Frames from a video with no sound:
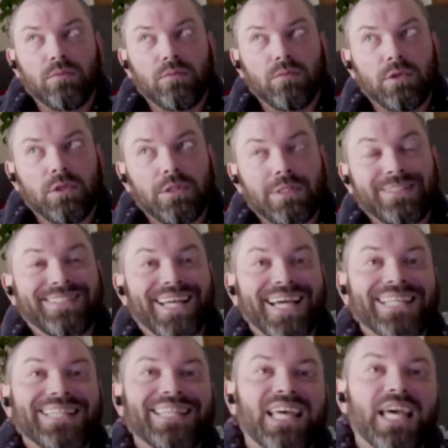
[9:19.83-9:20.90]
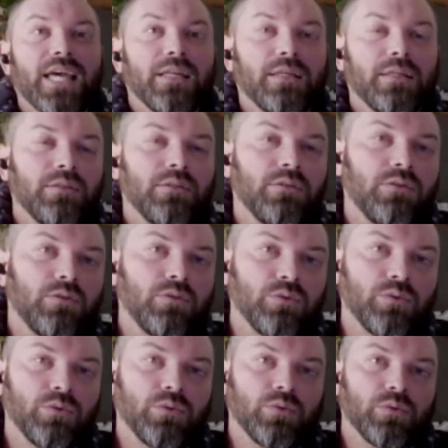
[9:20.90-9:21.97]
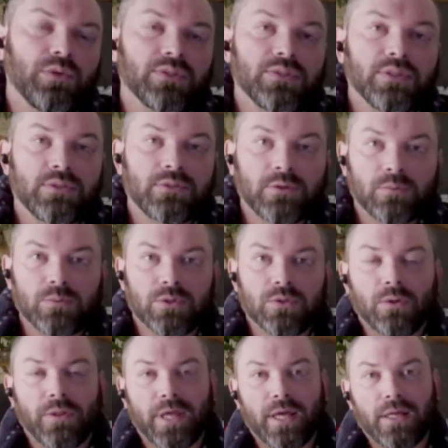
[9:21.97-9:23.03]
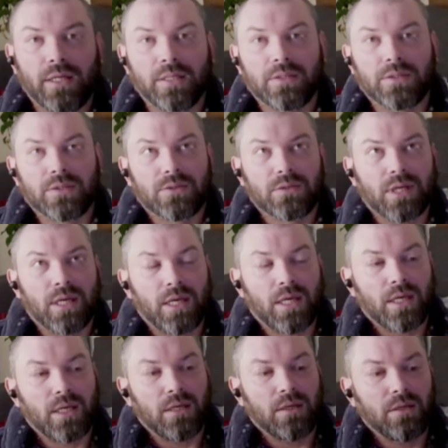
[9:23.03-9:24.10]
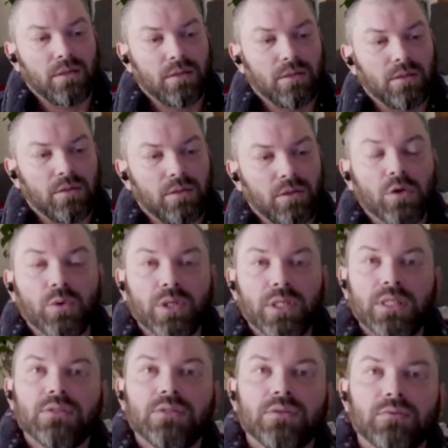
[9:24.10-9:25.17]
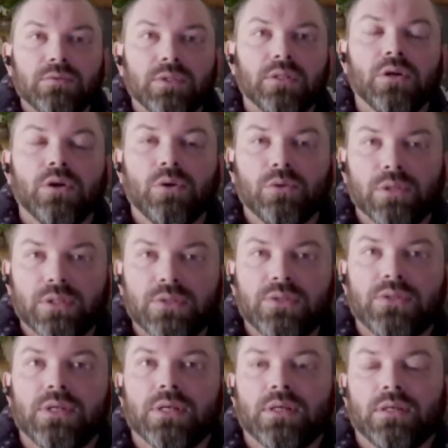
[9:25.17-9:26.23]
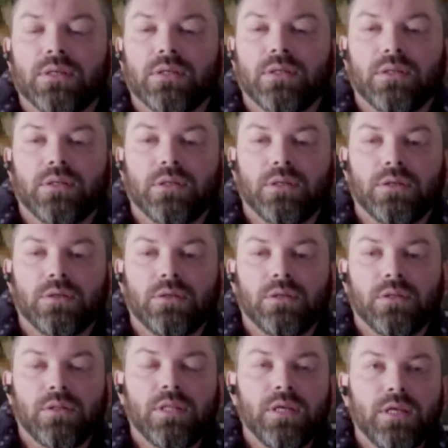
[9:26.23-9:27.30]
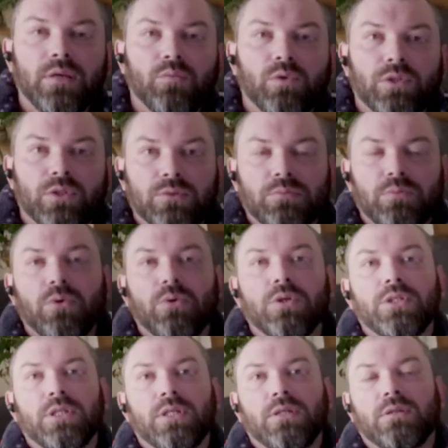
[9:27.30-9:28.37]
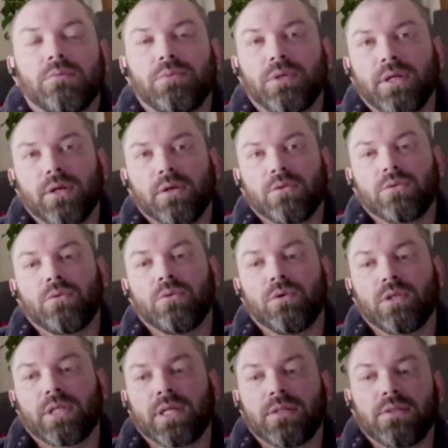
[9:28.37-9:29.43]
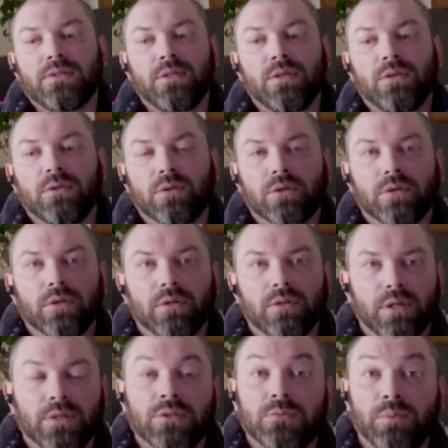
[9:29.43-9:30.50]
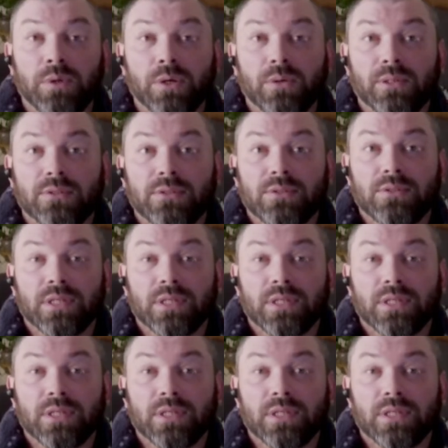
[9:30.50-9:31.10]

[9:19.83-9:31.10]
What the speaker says: design that into the system so that it's a cohesively holistic thing, which is pushing the player towards a singular experience.